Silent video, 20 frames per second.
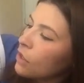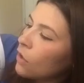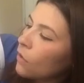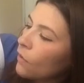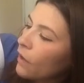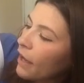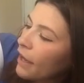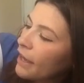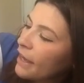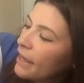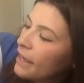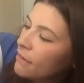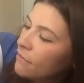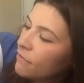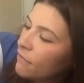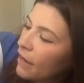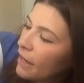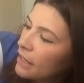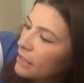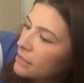Okay,
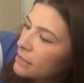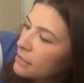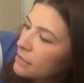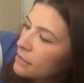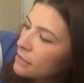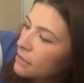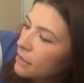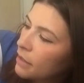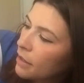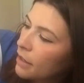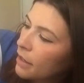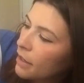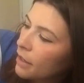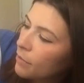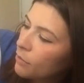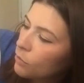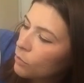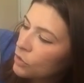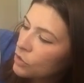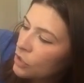invites.
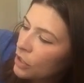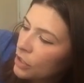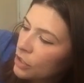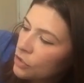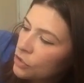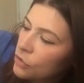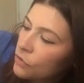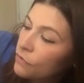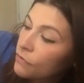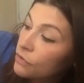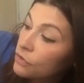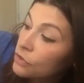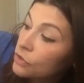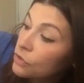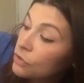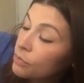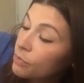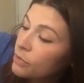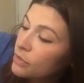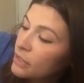We try to shoot for
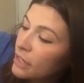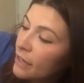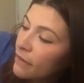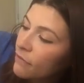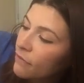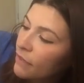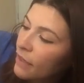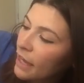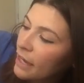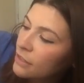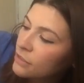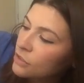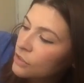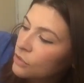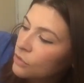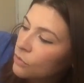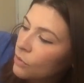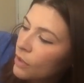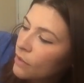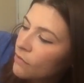2 per day for that
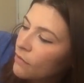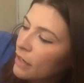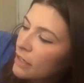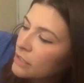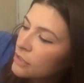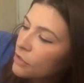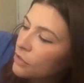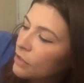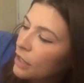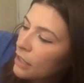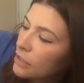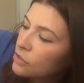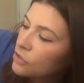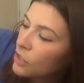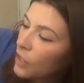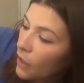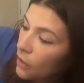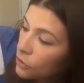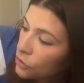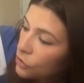too. Invite to your next
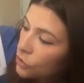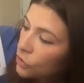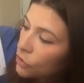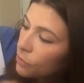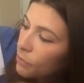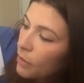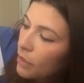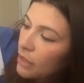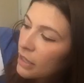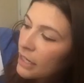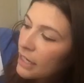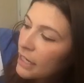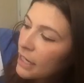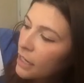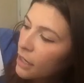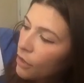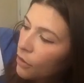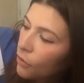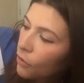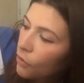challenge group, a clean
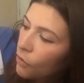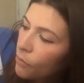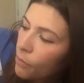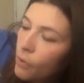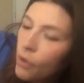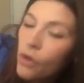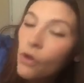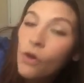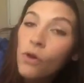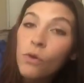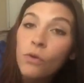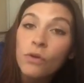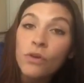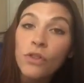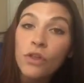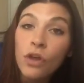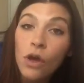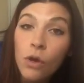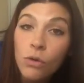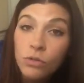eating group, or to
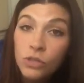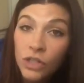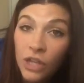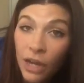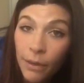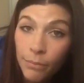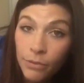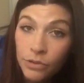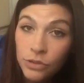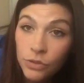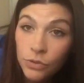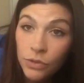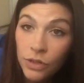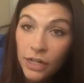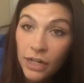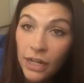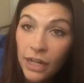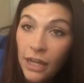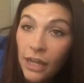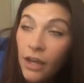the coaching
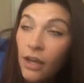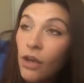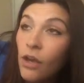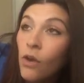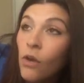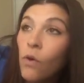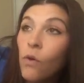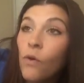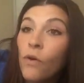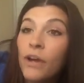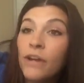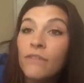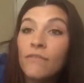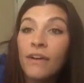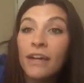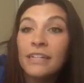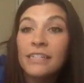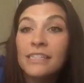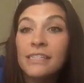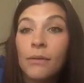opportunity, or
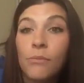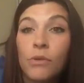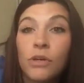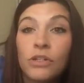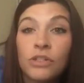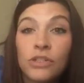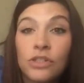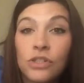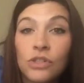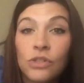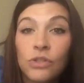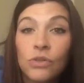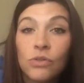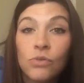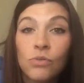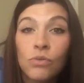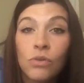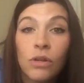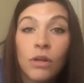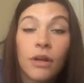invite someone
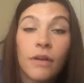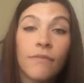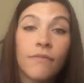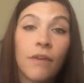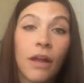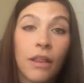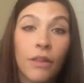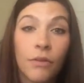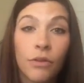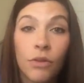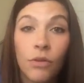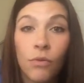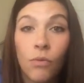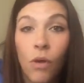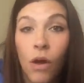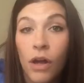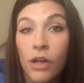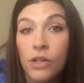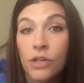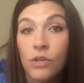to follow you
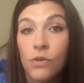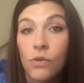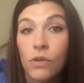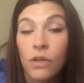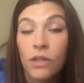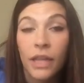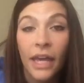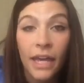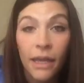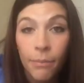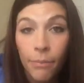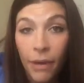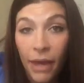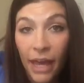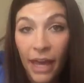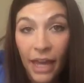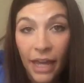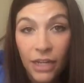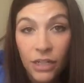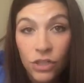on your like
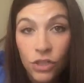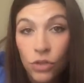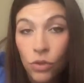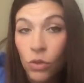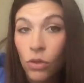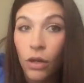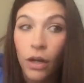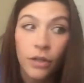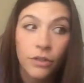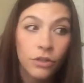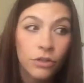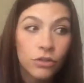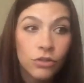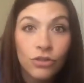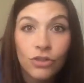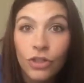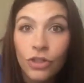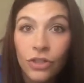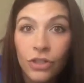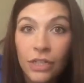page or on your
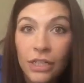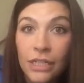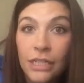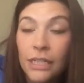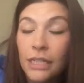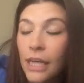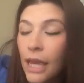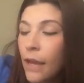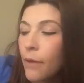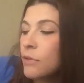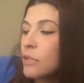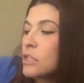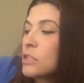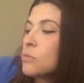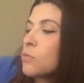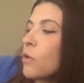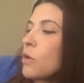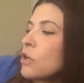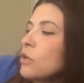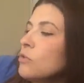journey. Okay, we
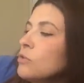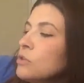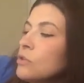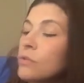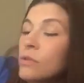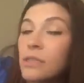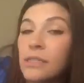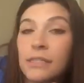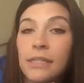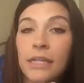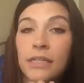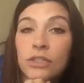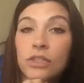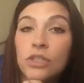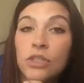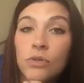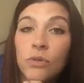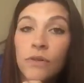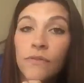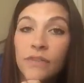just want you to extend
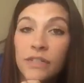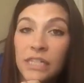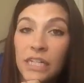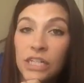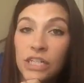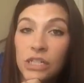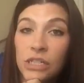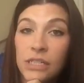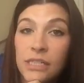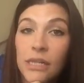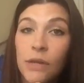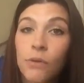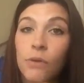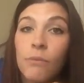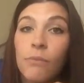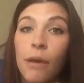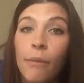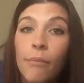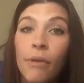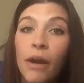2 invitations. Now
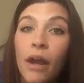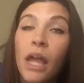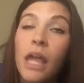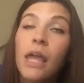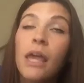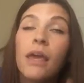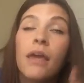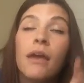remember,